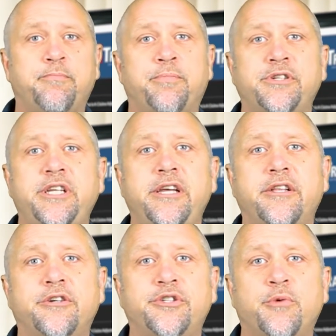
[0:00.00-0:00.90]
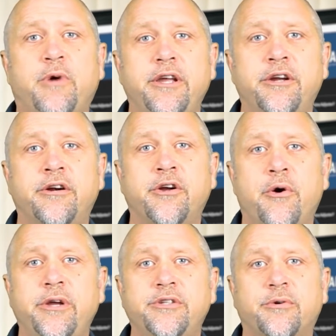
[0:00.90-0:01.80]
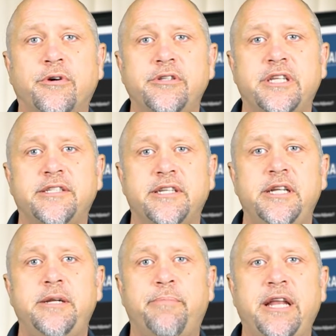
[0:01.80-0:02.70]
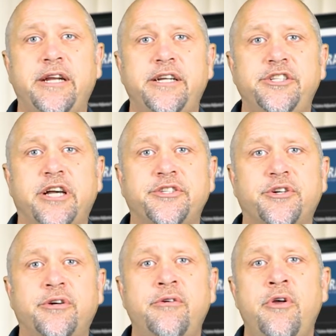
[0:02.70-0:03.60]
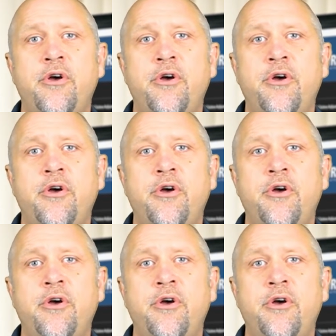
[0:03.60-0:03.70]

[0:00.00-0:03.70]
particular to what you're going towards as an independent adjuster